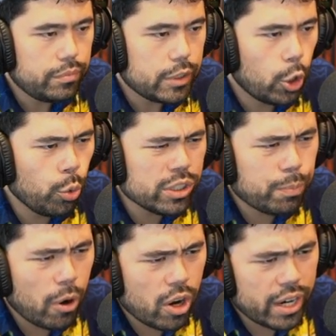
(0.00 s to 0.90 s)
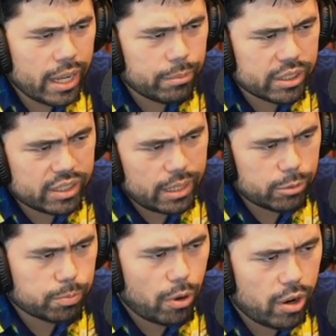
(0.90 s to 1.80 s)
Who is Parham? His name is
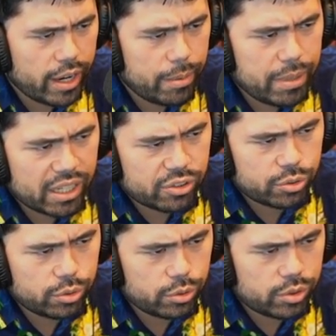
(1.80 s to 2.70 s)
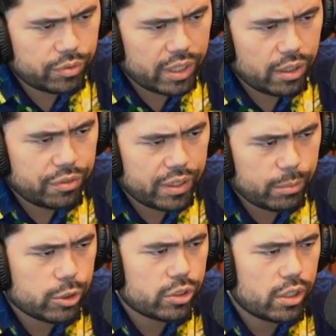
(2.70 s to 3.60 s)
Parham Maghsudlu. He's a very
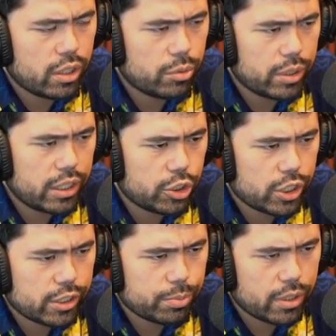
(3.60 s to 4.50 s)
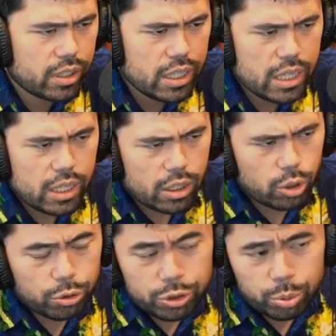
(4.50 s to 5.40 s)
famous Iranian chess player,
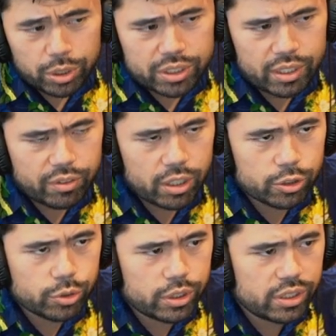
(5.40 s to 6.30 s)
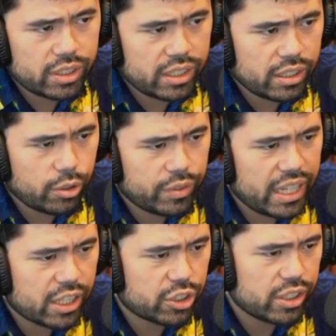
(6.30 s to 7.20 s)
close to 2700 these days. I don't know if he
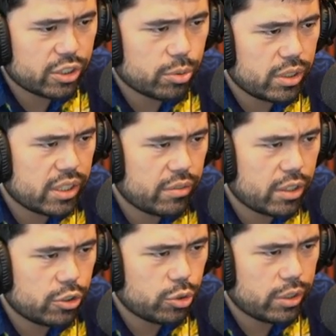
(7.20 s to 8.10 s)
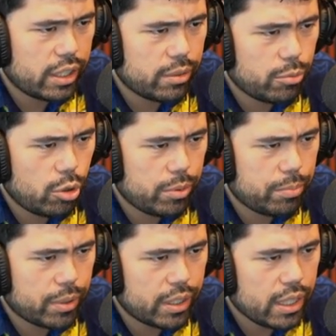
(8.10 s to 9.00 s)
actually is 2700 at the moment,
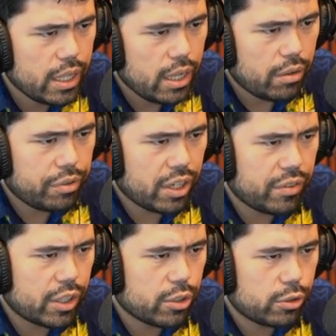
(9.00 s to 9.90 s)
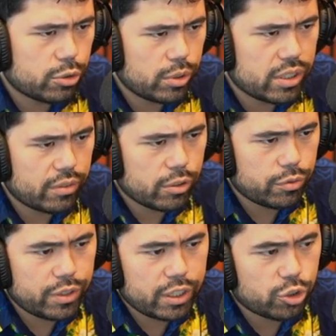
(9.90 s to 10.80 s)
but very, very close to 2700.
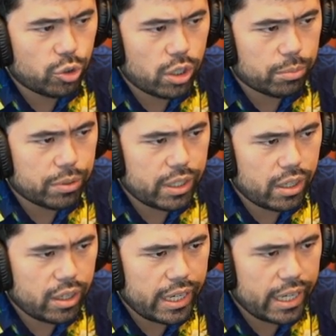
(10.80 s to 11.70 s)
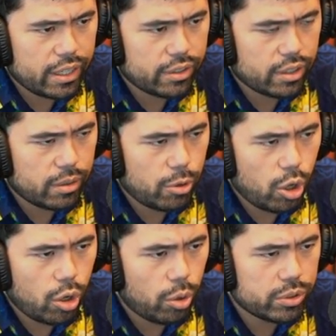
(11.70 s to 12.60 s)
Very strong player, and
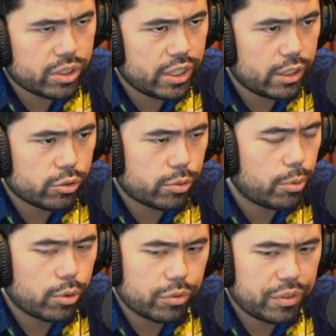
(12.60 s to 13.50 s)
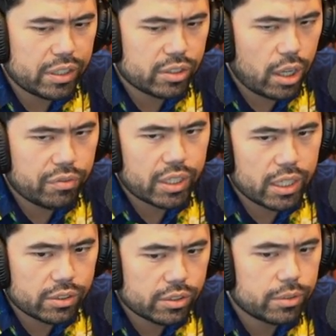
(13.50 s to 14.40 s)
always a dangerous opponent to face off
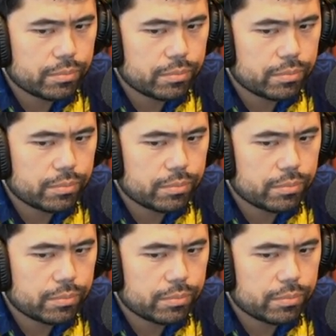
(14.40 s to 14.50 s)
against.